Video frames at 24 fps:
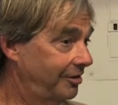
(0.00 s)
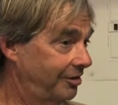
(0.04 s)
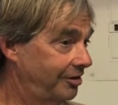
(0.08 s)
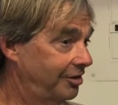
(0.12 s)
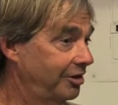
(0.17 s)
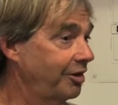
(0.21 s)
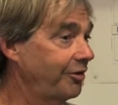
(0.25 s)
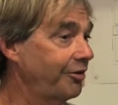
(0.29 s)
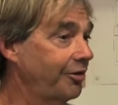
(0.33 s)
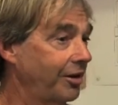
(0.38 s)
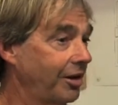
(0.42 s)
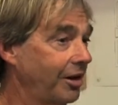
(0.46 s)

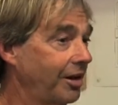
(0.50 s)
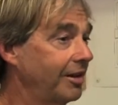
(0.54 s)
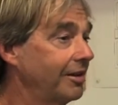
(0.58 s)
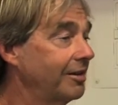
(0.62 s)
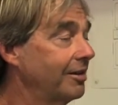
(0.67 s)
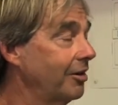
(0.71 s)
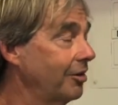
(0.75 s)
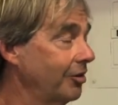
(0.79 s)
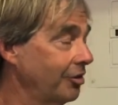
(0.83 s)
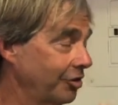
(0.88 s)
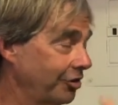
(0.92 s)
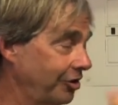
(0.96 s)

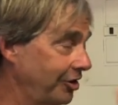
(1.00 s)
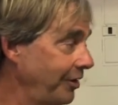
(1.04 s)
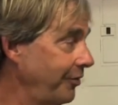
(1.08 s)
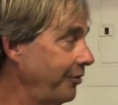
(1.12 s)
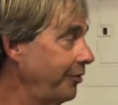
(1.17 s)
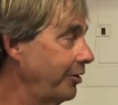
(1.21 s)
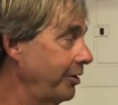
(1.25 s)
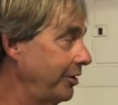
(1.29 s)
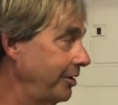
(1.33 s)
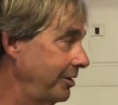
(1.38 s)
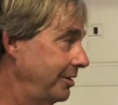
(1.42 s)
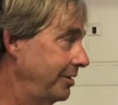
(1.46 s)

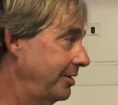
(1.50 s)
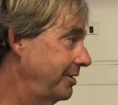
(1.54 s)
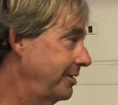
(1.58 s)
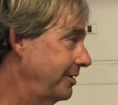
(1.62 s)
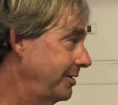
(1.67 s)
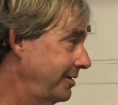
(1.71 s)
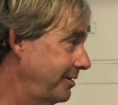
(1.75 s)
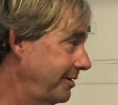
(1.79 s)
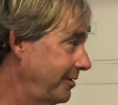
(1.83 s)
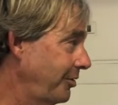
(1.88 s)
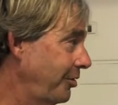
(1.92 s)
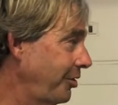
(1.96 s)
different
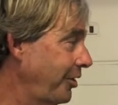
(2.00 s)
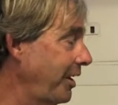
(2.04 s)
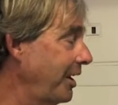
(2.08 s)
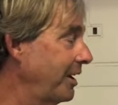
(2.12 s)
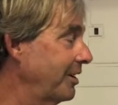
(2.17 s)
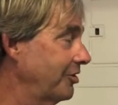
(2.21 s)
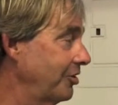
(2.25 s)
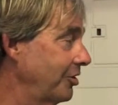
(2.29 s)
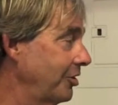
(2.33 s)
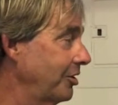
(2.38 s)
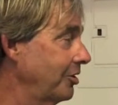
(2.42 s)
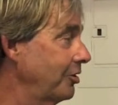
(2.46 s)

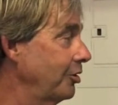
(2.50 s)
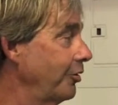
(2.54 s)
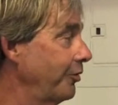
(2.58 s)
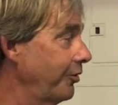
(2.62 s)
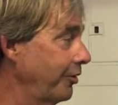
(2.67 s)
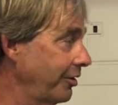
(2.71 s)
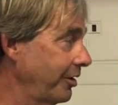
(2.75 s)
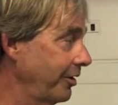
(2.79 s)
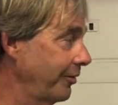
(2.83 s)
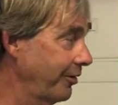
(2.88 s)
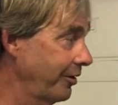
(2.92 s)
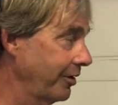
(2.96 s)
things you can do for
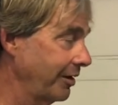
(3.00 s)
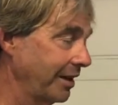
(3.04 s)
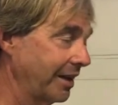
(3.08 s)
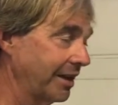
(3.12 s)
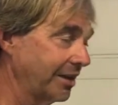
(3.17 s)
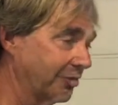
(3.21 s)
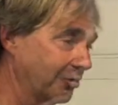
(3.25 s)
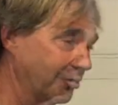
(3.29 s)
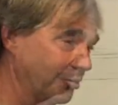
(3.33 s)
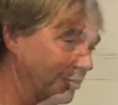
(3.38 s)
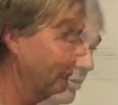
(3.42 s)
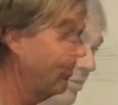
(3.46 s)
different
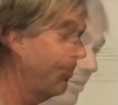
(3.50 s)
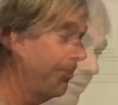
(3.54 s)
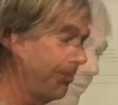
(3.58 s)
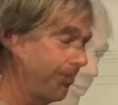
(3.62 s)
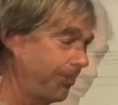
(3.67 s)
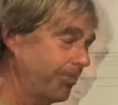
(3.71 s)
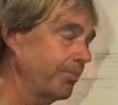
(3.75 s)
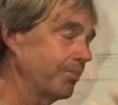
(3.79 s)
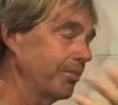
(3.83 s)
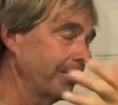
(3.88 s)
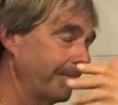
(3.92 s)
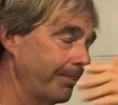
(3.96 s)
lakes with
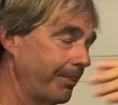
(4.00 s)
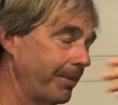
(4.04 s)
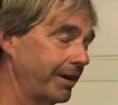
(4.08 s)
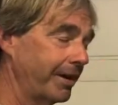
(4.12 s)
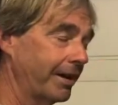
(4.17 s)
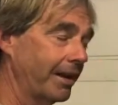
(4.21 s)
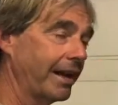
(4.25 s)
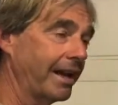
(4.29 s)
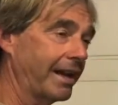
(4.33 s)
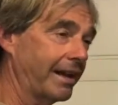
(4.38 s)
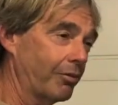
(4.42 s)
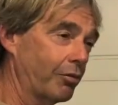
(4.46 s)
different. But
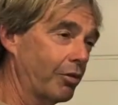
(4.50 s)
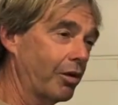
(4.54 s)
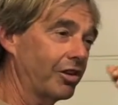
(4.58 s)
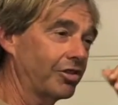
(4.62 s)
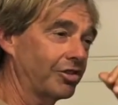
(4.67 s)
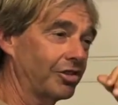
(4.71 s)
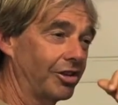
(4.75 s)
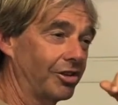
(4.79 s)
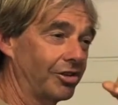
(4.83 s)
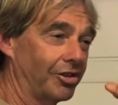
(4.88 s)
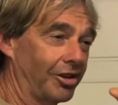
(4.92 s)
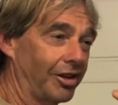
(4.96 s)
like
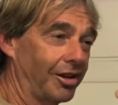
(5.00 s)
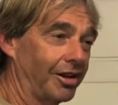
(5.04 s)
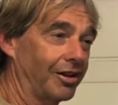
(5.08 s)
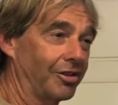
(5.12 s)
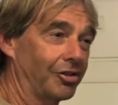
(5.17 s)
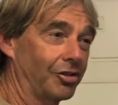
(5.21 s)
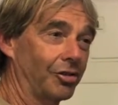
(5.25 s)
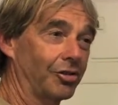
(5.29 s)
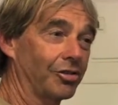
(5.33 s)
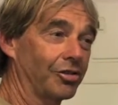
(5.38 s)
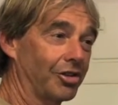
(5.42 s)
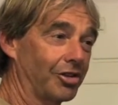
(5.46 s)
Rusty said, as
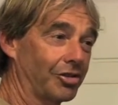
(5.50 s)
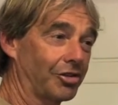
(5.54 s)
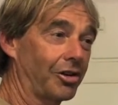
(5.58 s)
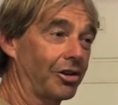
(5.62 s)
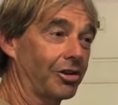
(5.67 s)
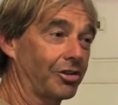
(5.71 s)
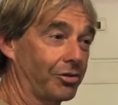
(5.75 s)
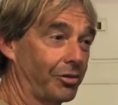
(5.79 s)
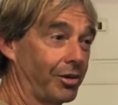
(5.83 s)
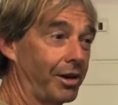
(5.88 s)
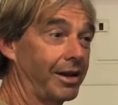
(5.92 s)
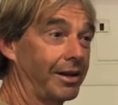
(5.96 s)
soon as it
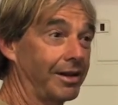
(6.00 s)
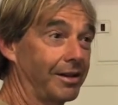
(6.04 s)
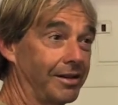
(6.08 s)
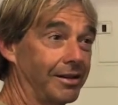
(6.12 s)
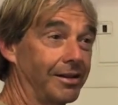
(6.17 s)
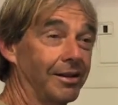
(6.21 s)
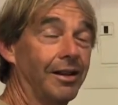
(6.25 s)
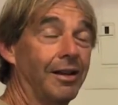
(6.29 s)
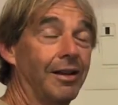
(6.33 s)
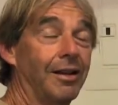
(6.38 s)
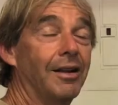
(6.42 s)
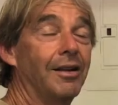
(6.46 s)
starts raining,
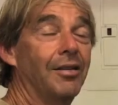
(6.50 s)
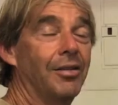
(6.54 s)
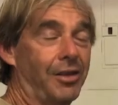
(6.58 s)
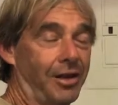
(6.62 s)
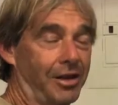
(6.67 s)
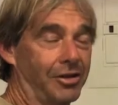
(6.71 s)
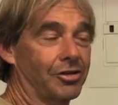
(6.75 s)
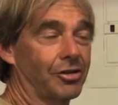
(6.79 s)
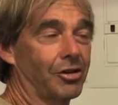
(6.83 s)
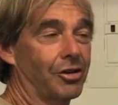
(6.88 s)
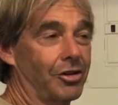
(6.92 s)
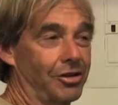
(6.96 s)

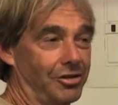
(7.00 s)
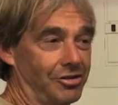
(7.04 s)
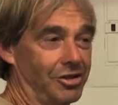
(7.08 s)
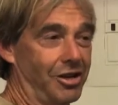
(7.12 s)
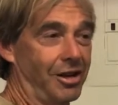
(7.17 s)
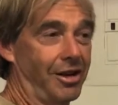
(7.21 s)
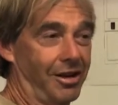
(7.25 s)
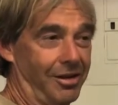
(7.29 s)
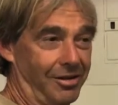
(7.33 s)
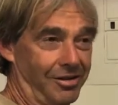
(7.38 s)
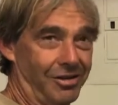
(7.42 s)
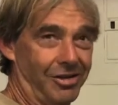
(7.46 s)
things are going to
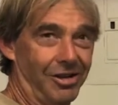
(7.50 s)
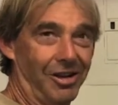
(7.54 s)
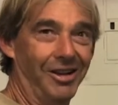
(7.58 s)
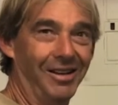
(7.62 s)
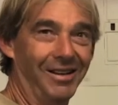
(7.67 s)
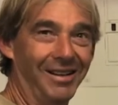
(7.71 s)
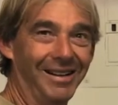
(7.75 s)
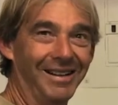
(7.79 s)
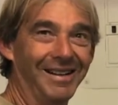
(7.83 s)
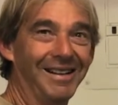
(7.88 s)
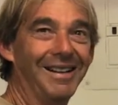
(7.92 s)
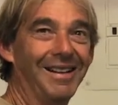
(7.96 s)
change.
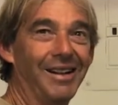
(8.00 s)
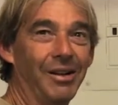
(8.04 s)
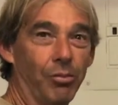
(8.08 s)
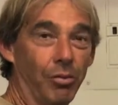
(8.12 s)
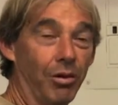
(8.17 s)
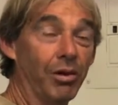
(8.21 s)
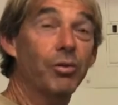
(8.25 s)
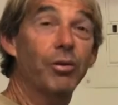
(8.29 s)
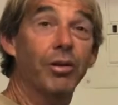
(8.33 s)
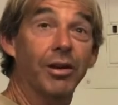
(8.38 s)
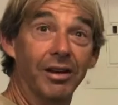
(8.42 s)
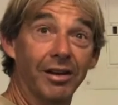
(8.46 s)

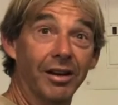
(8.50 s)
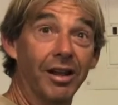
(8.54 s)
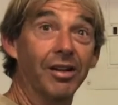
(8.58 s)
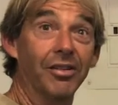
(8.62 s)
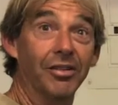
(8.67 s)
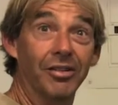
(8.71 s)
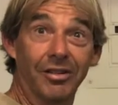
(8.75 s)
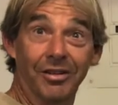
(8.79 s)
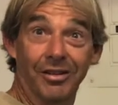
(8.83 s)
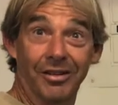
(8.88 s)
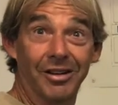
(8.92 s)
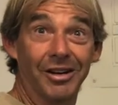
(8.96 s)
One way or
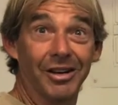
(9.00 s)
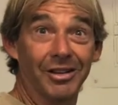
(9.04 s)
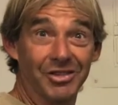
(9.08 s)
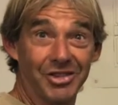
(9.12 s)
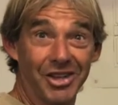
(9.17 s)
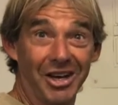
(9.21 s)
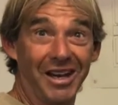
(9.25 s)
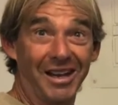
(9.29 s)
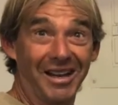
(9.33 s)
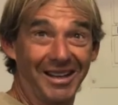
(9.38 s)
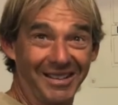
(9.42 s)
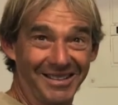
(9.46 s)
another, they're going to
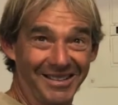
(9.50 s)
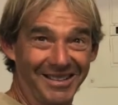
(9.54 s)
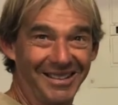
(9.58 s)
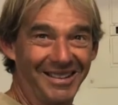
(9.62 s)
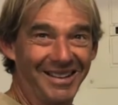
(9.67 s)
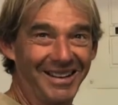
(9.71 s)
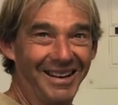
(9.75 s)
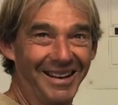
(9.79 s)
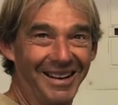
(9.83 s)
change. Yeah.